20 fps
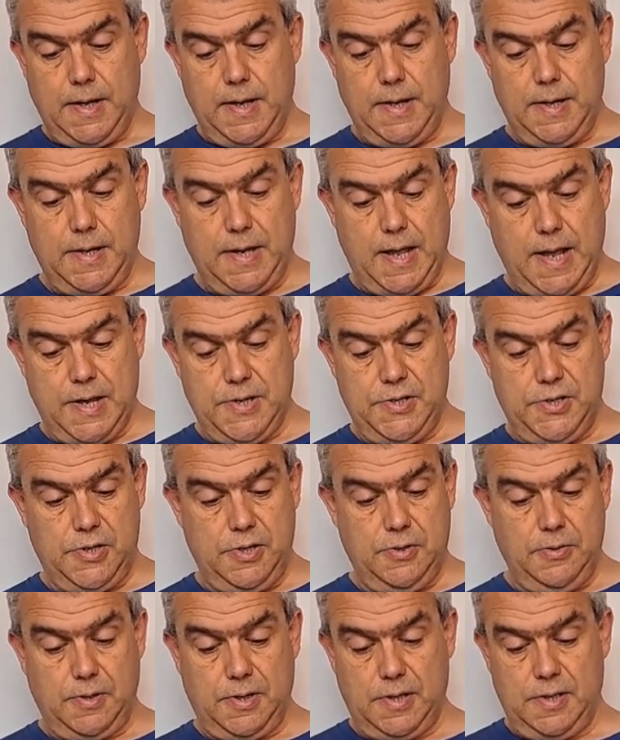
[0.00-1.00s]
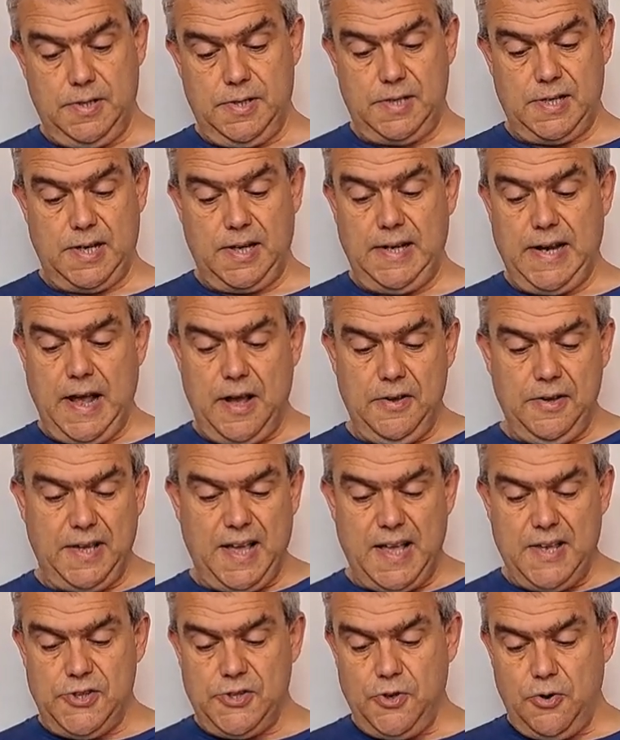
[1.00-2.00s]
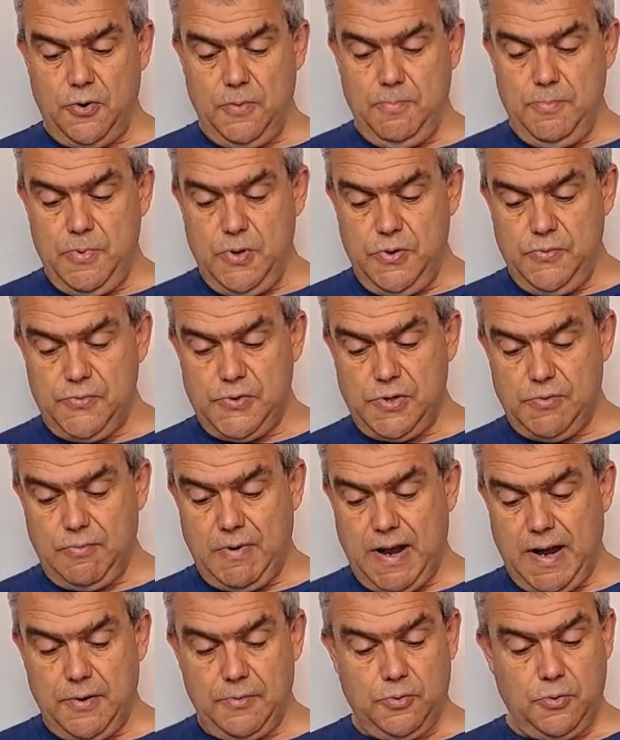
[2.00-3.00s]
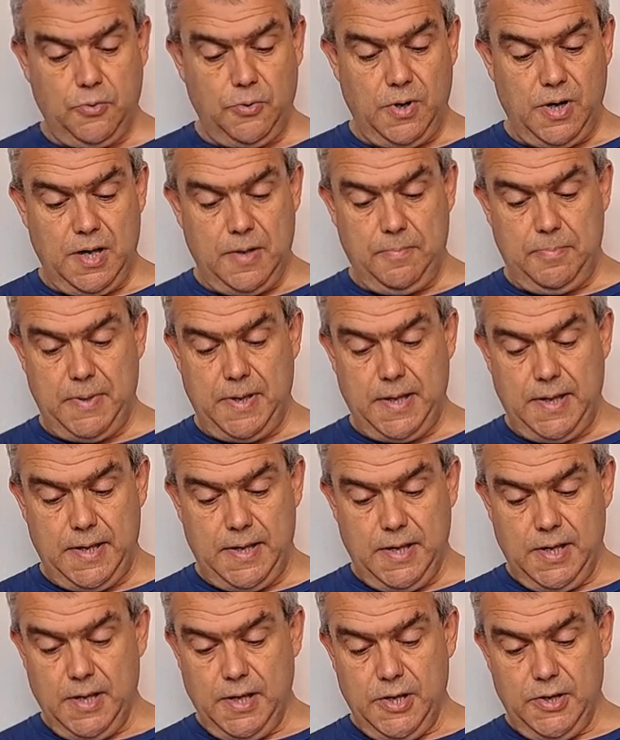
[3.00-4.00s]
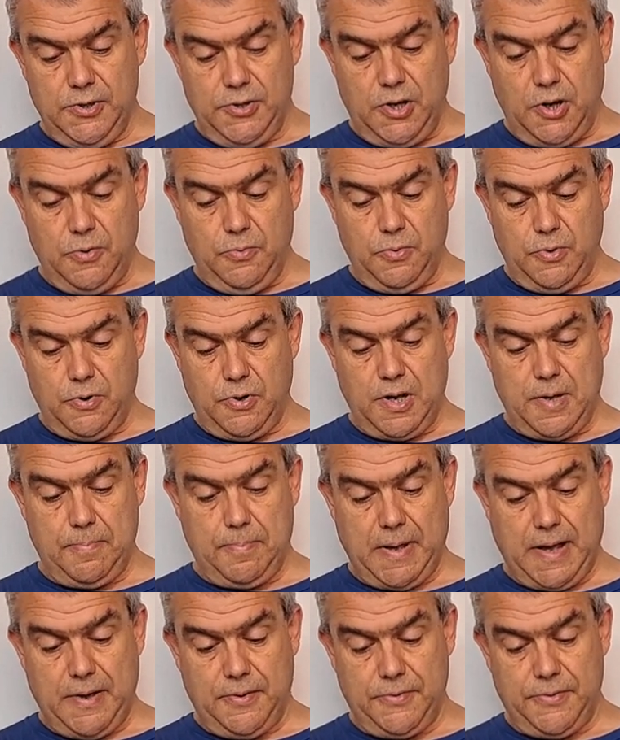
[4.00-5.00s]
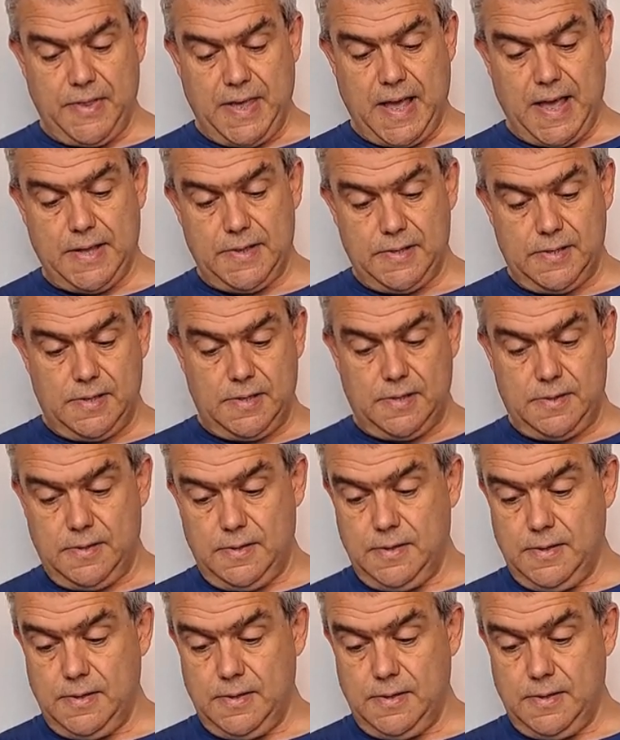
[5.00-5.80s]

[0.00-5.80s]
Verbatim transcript: And as you can see, now it sort of moves around quite a bit. Don't worry about that.